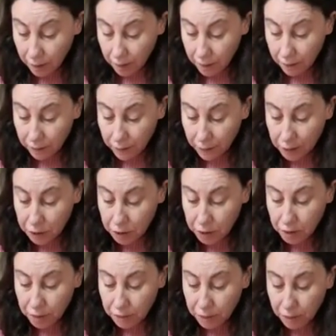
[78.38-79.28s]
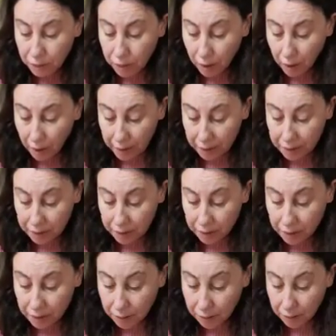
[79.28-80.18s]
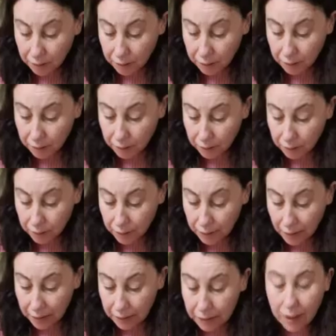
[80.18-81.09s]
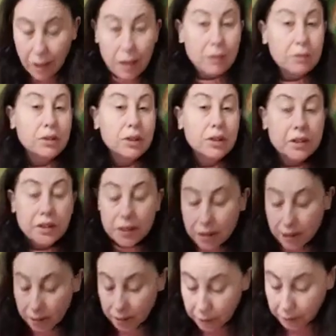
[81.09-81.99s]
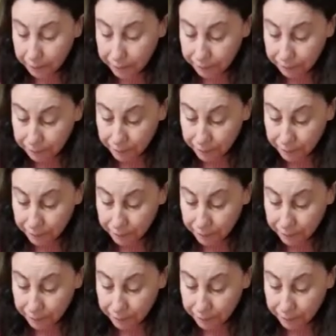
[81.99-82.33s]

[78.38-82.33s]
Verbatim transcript: The vision of Christ that thou dost see